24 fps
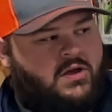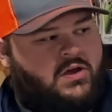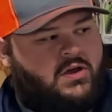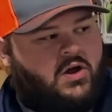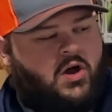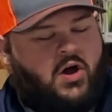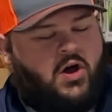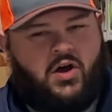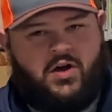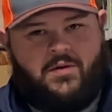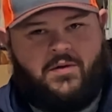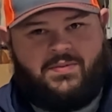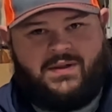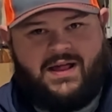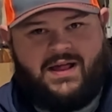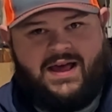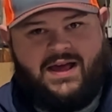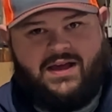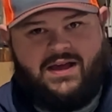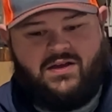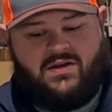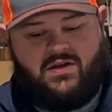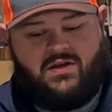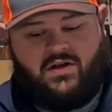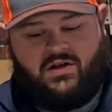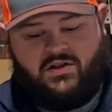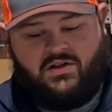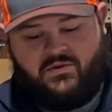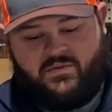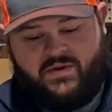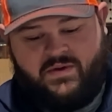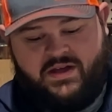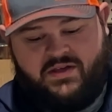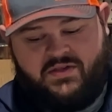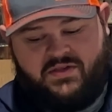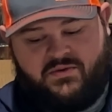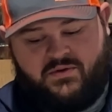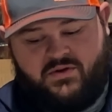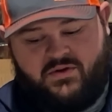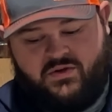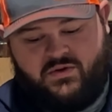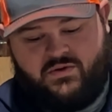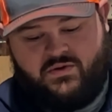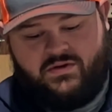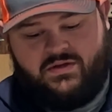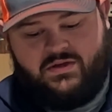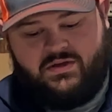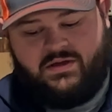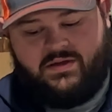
All black all the way through.